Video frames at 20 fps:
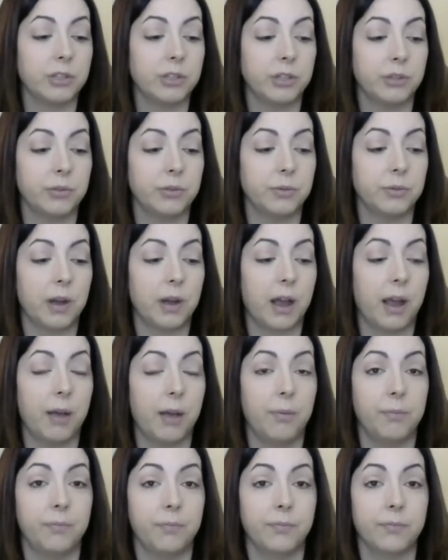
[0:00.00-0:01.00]
to
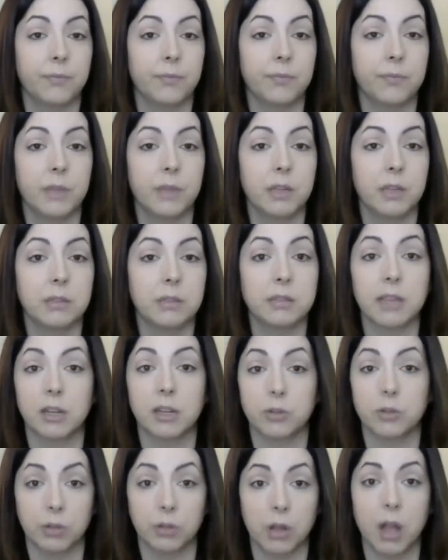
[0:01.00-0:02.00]

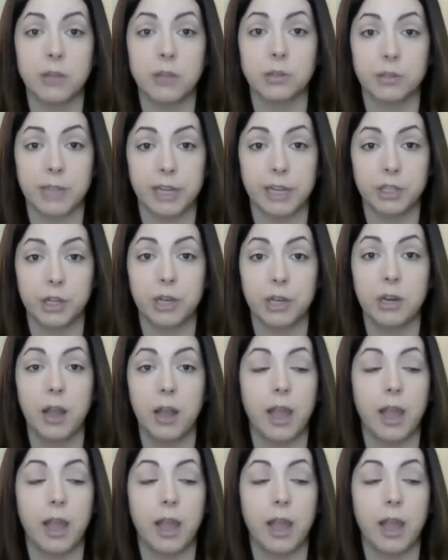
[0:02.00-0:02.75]
schedule a consultation.